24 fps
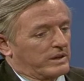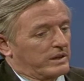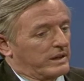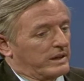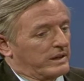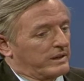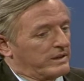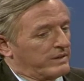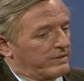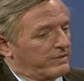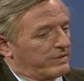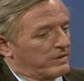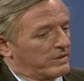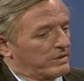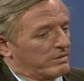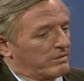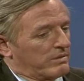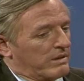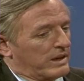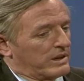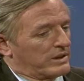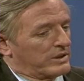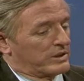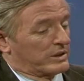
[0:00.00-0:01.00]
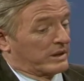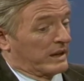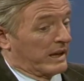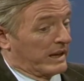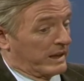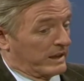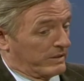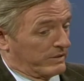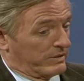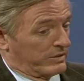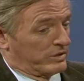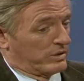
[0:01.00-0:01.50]
in a different direction?
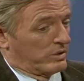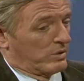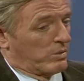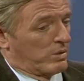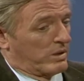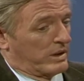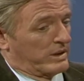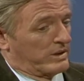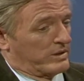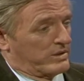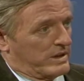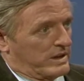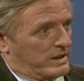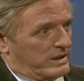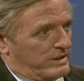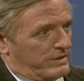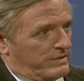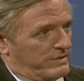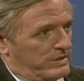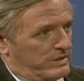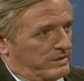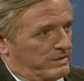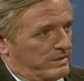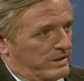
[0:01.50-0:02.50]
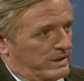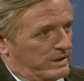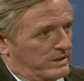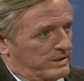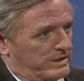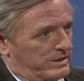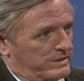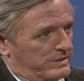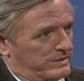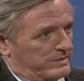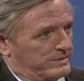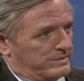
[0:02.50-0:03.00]
And if so, what is that different
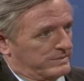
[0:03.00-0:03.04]
direction?